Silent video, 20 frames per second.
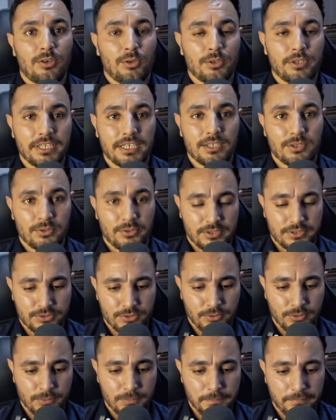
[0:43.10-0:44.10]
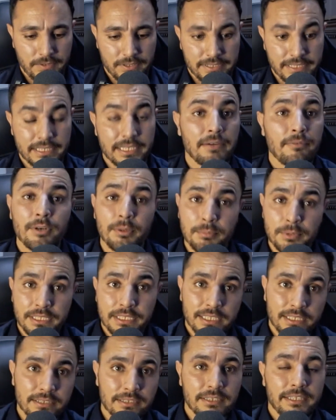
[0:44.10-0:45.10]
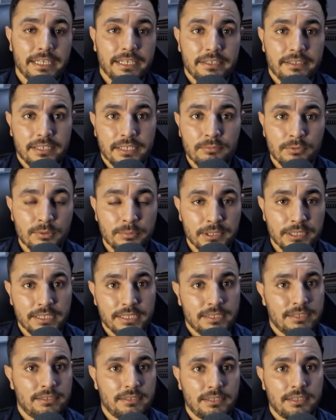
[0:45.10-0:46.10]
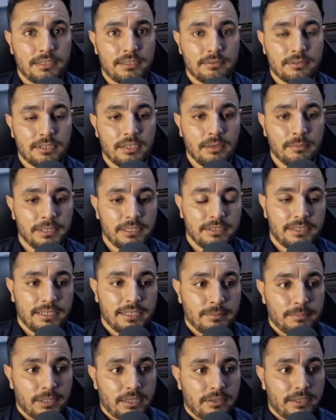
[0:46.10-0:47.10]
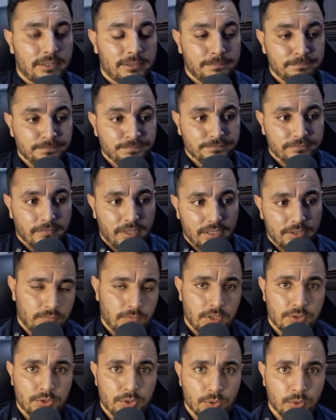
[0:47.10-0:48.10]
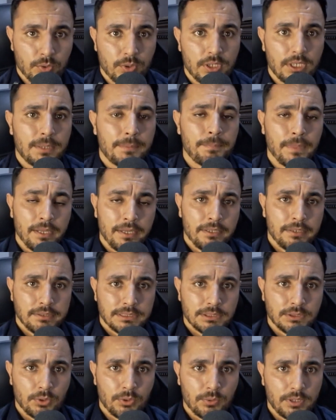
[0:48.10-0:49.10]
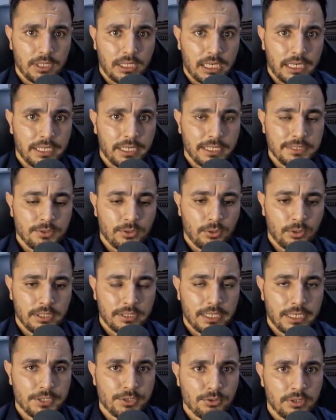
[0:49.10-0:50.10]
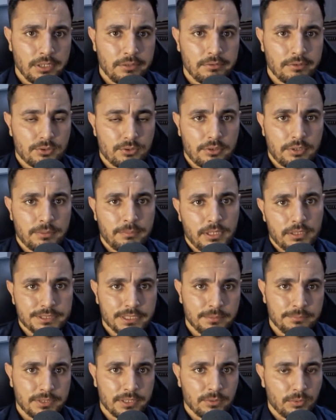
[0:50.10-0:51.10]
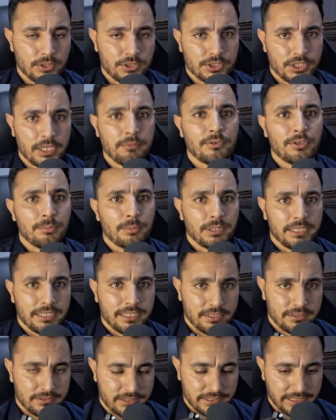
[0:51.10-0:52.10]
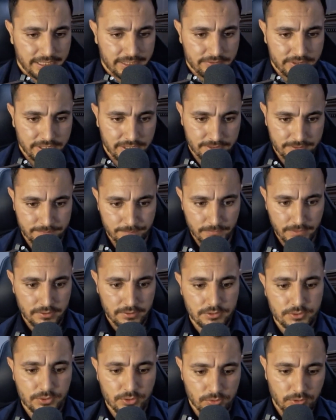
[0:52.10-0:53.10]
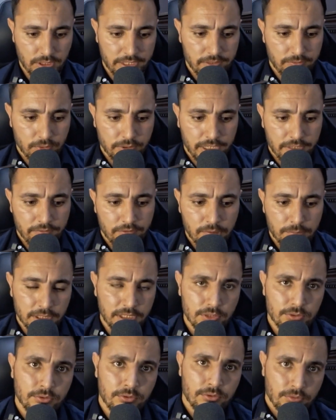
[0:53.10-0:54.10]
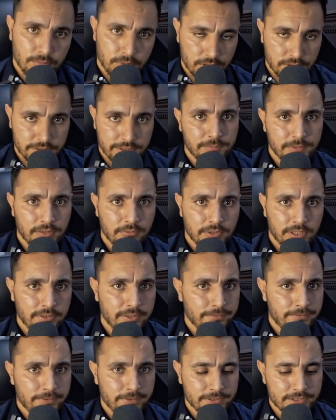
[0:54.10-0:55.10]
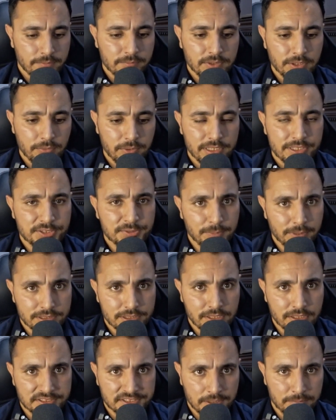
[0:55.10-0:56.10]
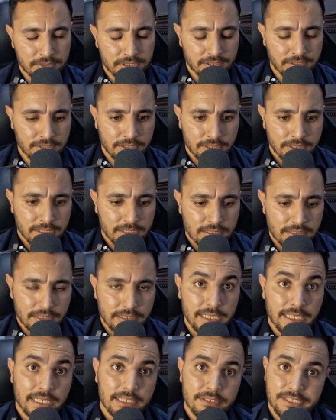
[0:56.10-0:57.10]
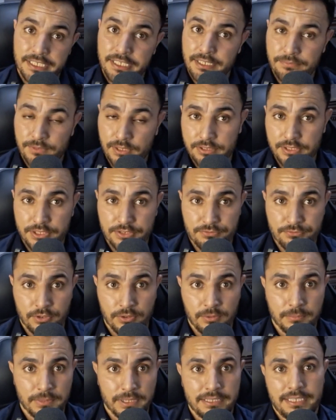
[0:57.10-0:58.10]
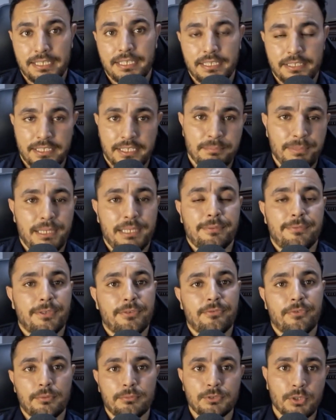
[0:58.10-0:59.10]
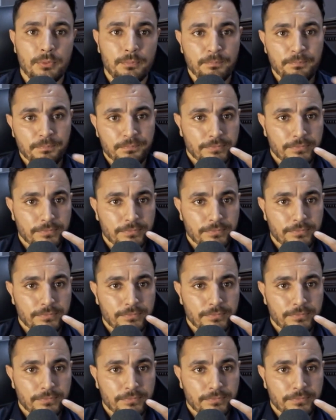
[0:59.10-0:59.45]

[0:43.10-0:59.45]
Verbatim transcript: on Tech Talk, so that everybody can relate, everybody can come and think about it. So I thought that I should now talk about something which everybody can relate, right? So I want everybody to know about something very different, something very special, something that they can take advantage from and they can take benefit. So